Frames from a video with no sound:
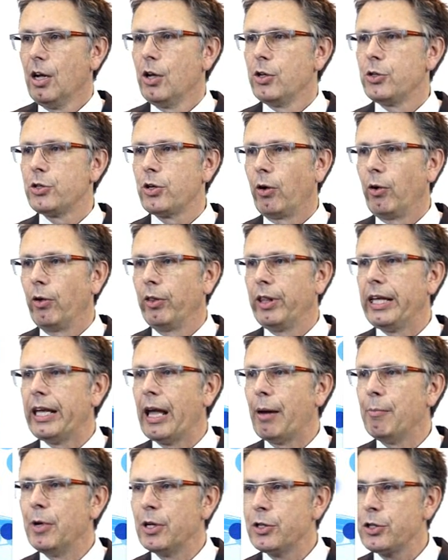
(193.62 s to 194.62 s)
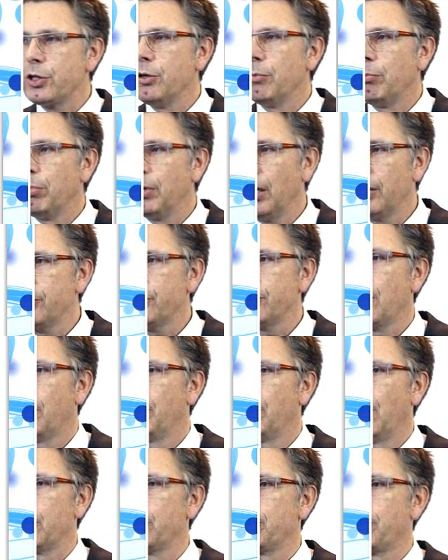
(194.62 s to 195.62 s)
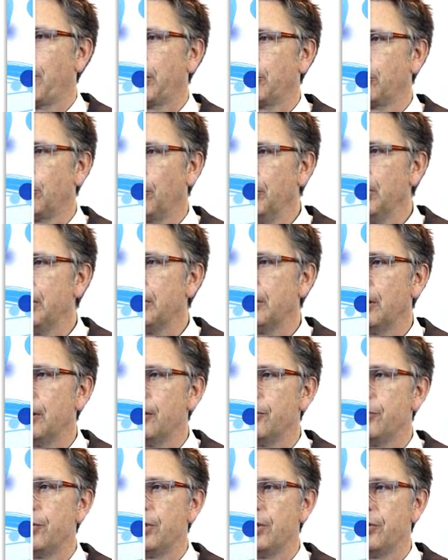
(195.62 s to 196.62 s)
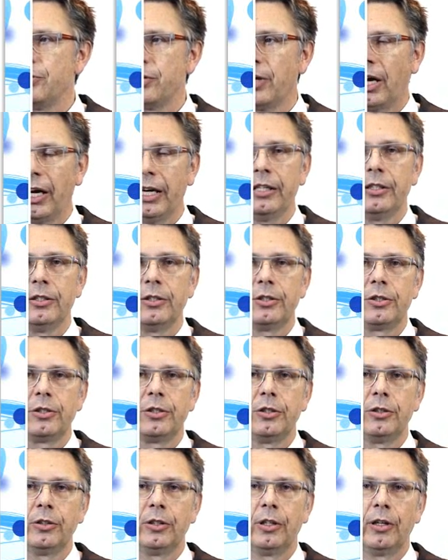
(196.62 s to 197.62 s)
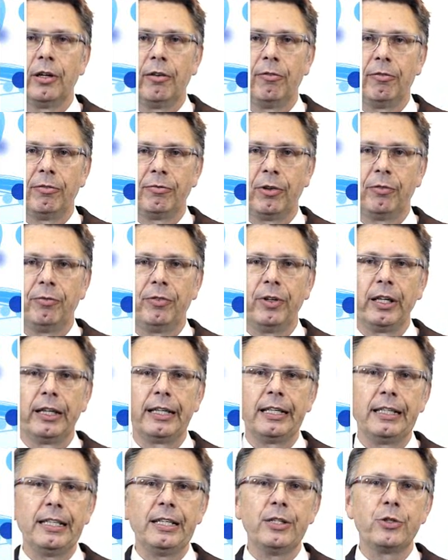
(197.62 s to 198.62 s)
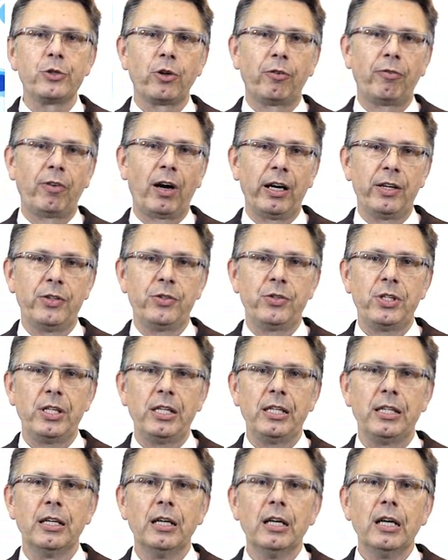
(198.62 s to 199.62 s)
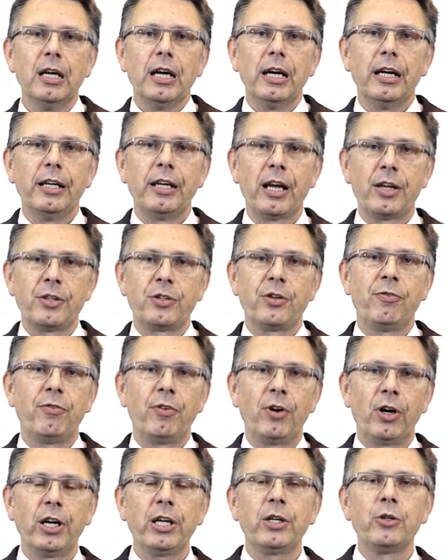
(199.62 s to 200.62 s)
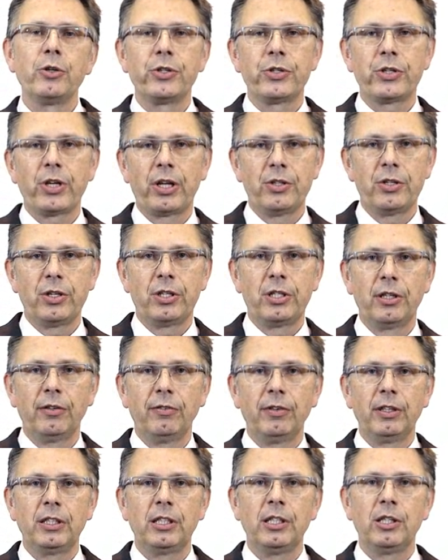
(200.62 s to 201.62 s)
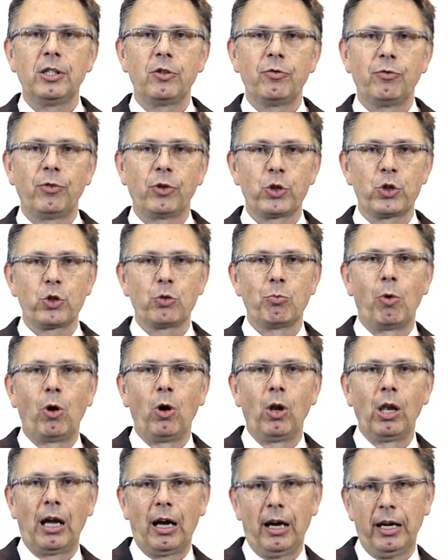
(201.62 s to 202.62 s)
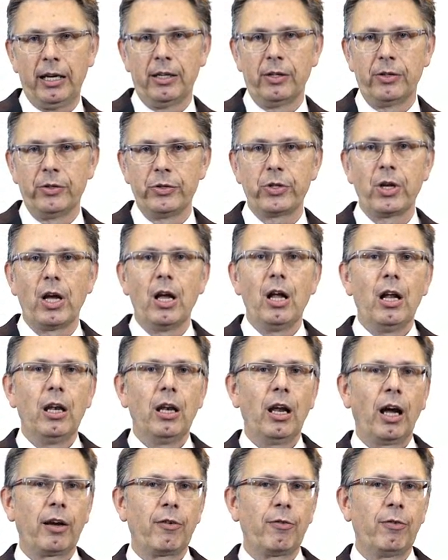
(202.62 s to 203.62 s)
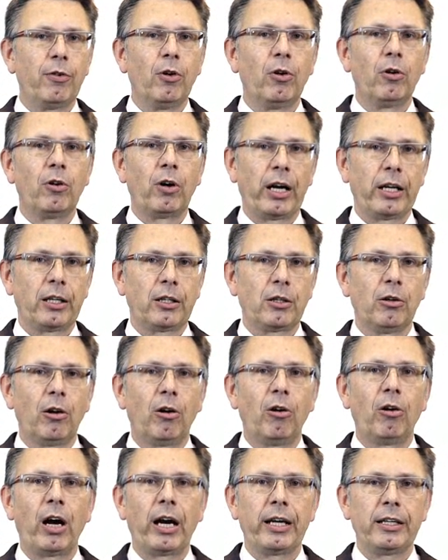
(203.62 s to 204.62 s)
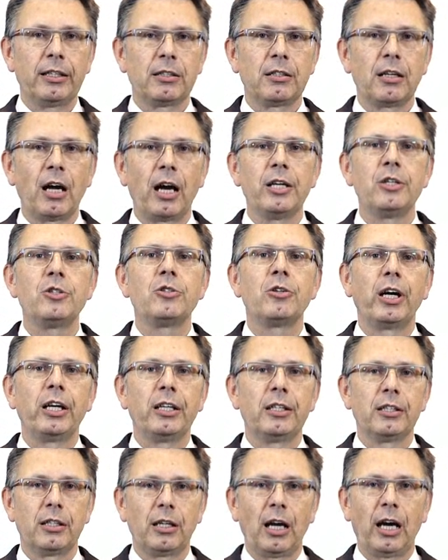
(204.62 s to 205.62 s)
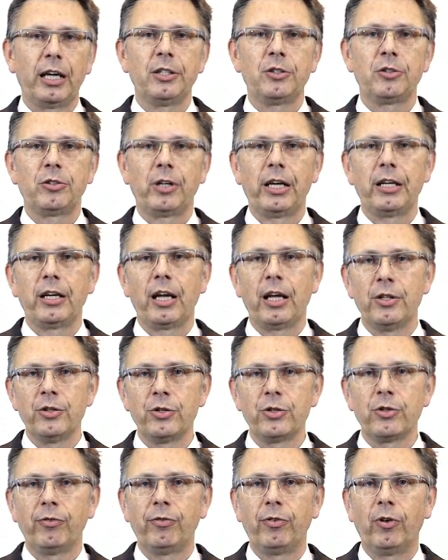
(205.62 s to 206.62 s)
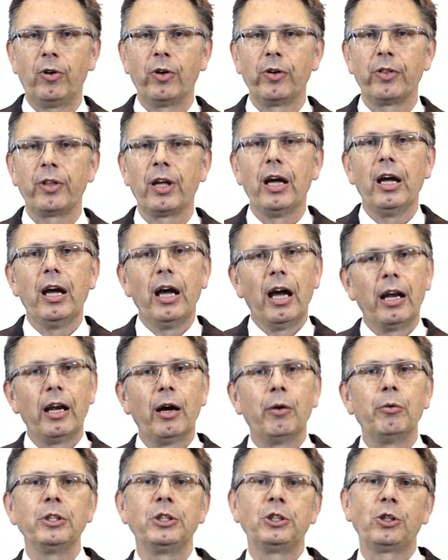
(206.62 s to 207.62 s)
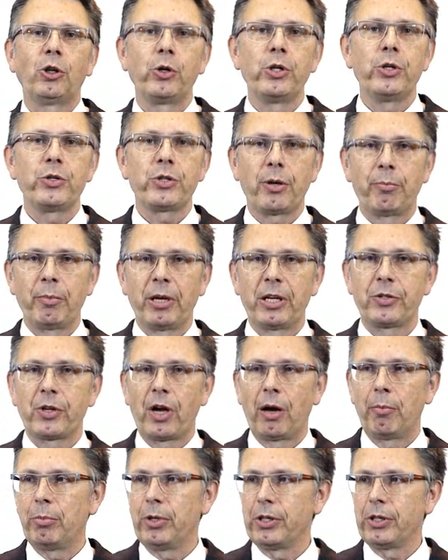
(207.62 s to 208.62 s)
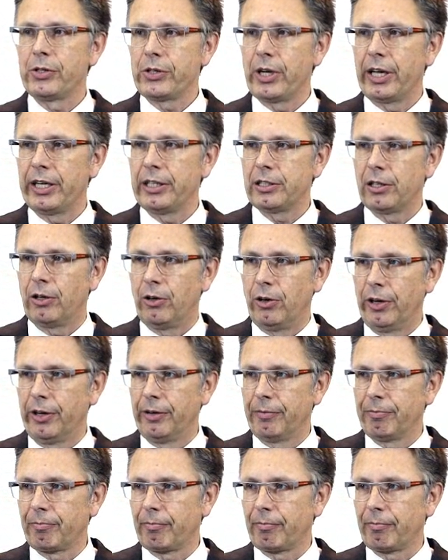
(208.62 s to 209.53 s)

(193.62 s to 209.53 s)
So the MSQ Plus mass spectrometer is designed to fulfill the needs of IC. It has a very good sensitivity for small ions like fluoride, chloride, nitrate, nitrate, and so forth. And I will show you some examples later on.